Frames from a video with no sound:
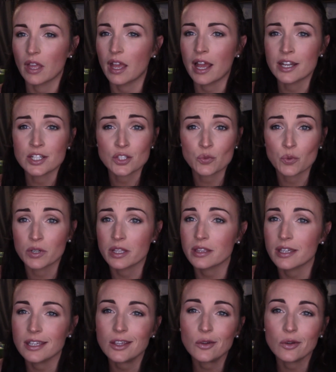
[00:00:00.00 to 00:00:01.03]
I just want to
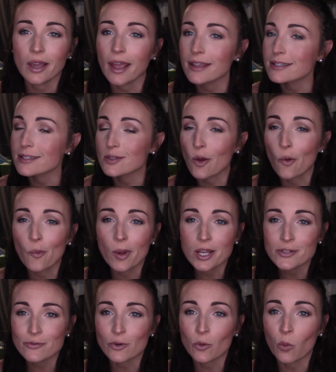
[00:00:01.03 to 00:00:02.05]
thank you guys so
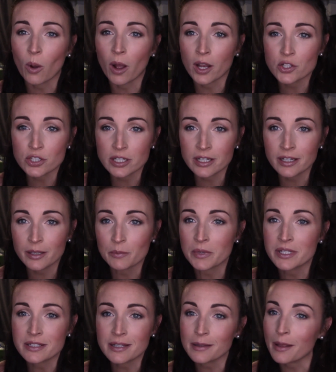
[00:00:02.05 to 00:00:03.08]
much for watching. It
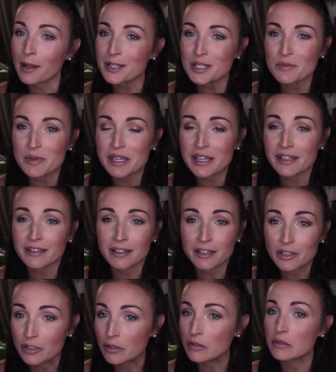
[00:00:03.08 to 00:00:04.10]
means a lot to me that
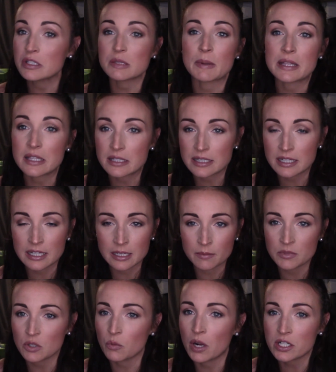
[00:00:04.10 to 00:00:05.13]
you spent the
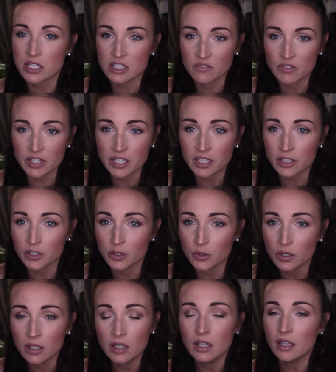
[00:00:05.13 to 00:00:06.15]
time to watch this video.
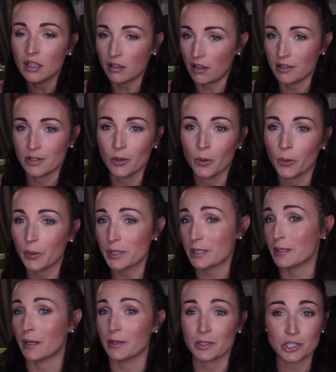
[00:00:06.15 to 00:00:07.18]
I know it's
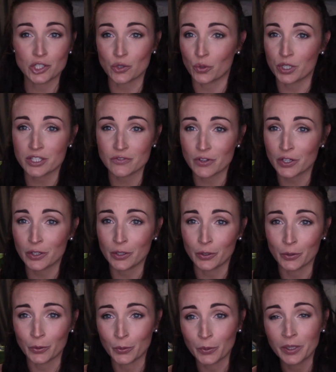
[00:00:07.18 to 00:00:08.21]
not the shortest
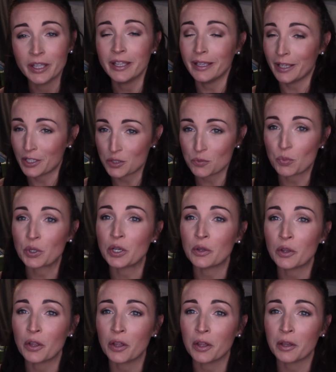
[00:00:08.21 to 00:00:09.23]
video. It's pretty
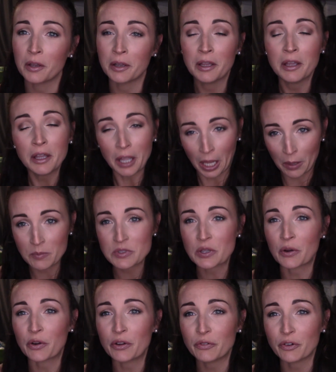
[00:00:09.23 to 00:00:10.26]
long. I'm
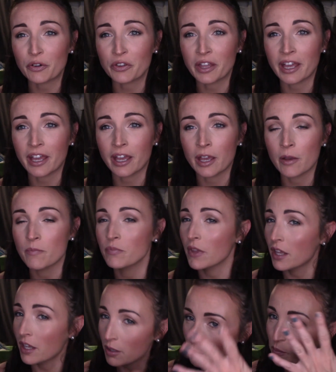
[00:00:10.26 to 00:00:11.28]
sorry for that.
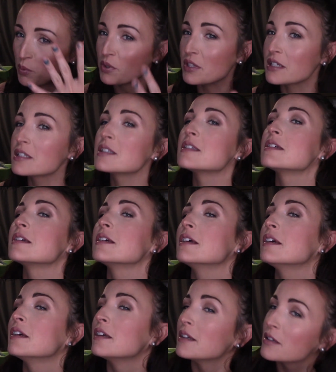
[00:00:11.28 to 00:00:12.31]
But this
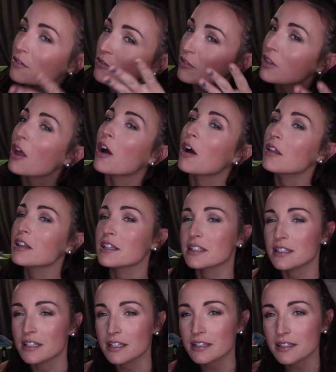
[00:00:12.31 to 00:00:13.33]

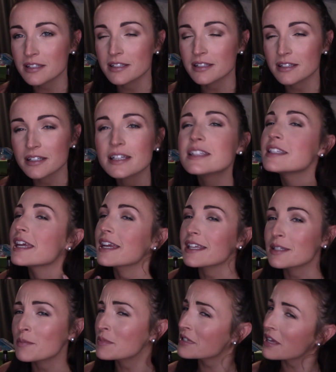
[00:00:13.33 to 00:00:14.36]
flawlessness, it takes
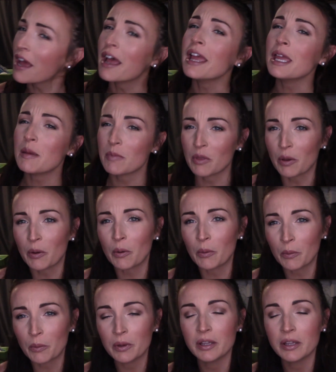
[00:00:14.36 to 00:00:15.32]
some time though.